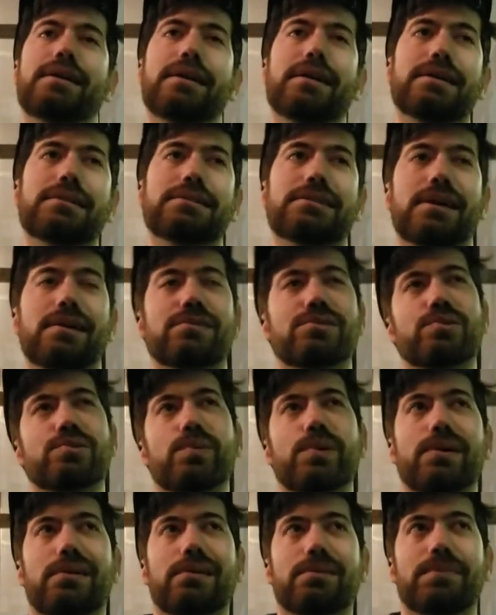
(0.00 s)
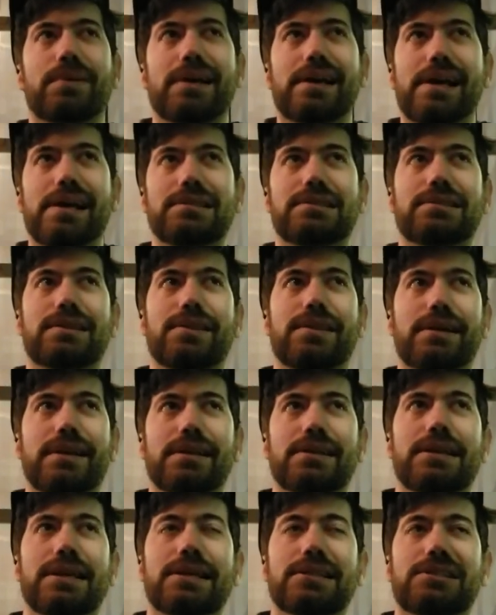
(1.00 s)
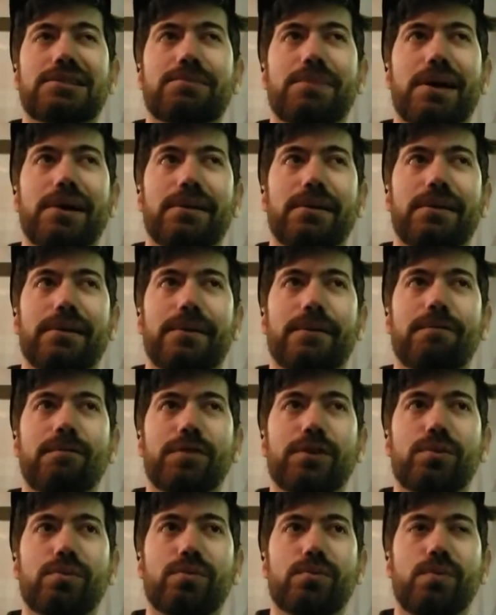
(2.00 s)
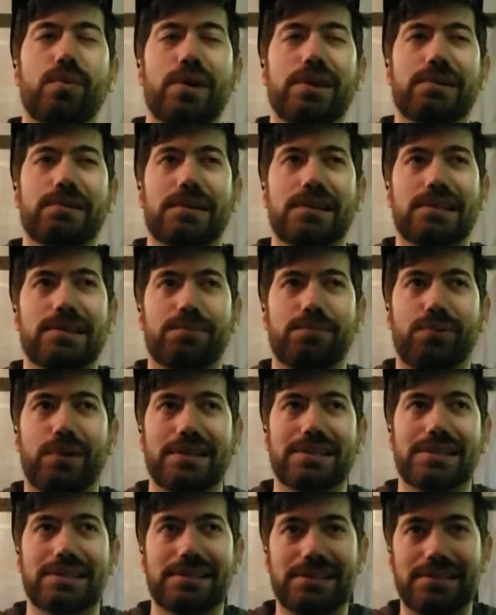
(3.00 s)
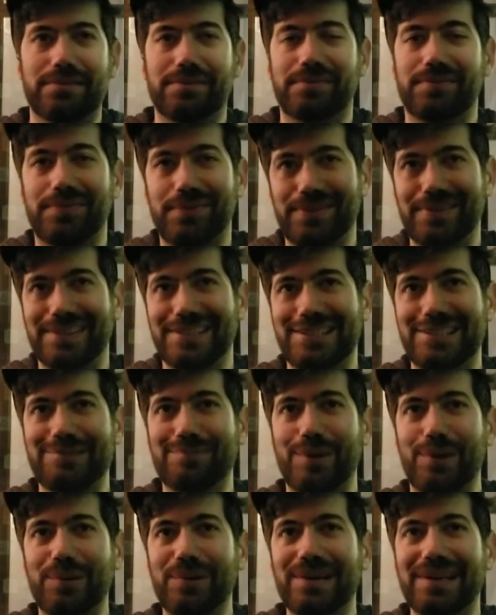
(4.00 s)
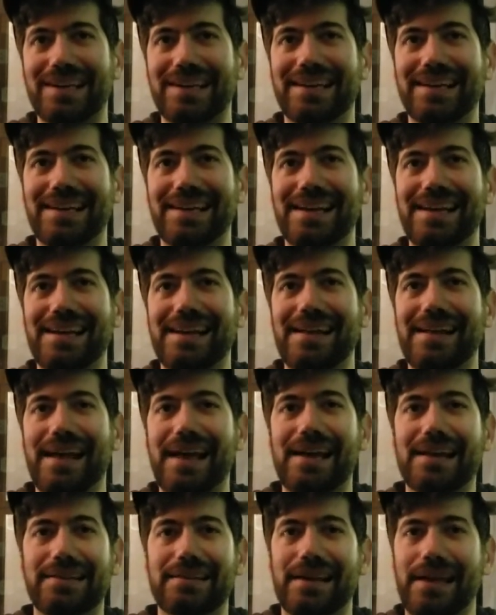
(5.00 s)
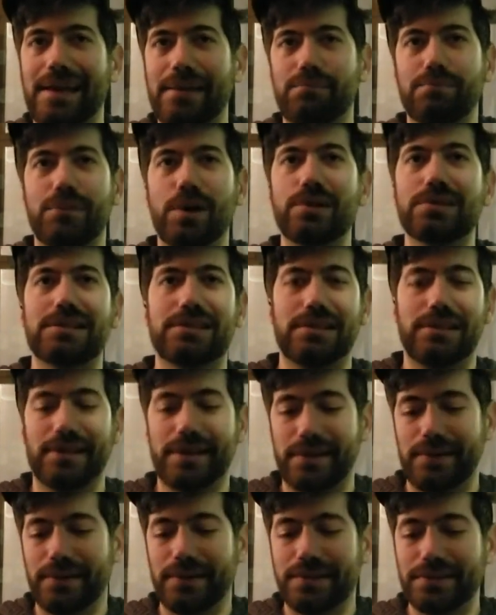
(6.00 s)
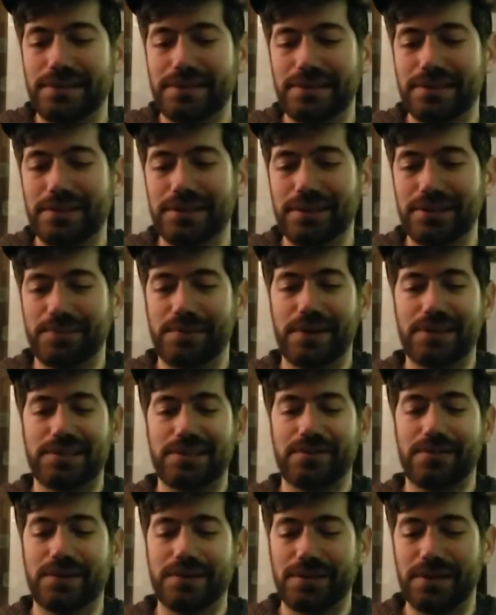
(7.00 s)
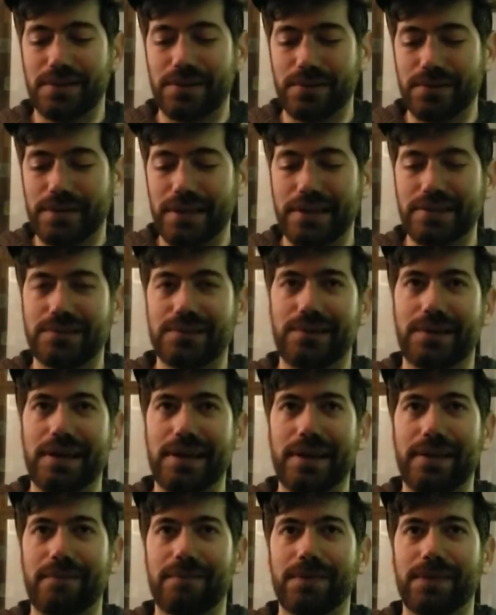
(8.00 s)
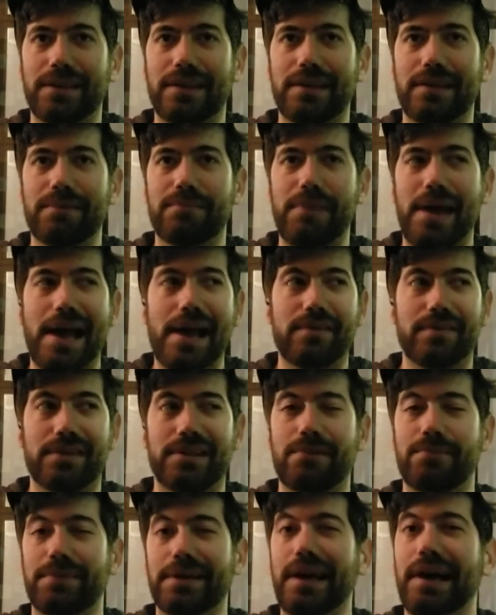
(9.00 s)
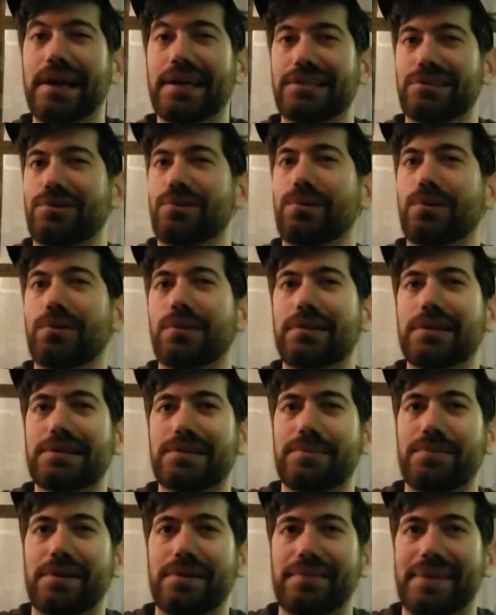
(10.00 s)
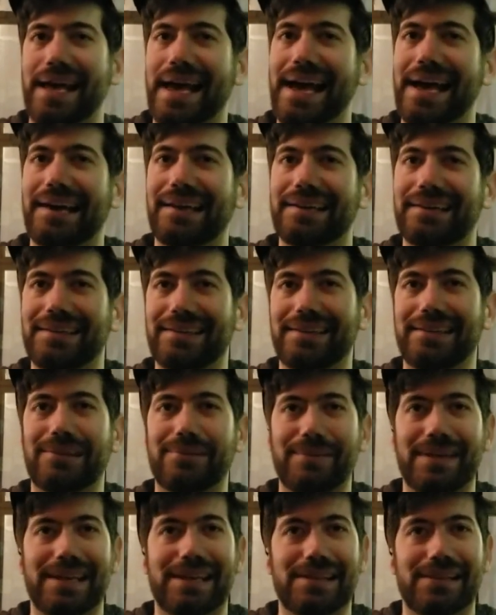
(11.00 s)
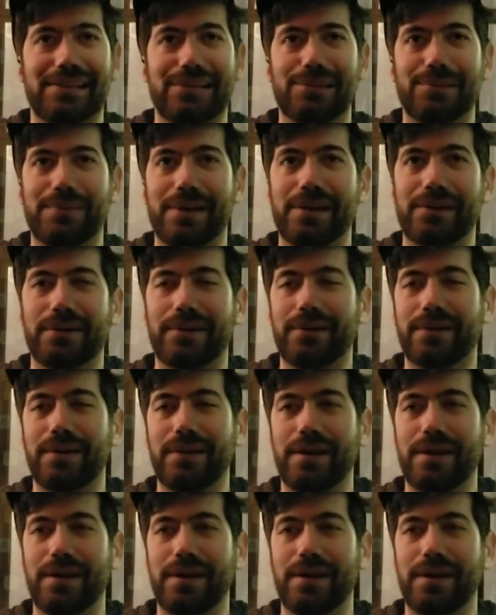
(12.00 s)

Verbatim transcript: It sounds weird, but I actually think it tastes better when you're in the presence of smoke. And most liquors, especially ones that don't taste great, having them be ice cold is a bit of a hack. It'll make it a little better.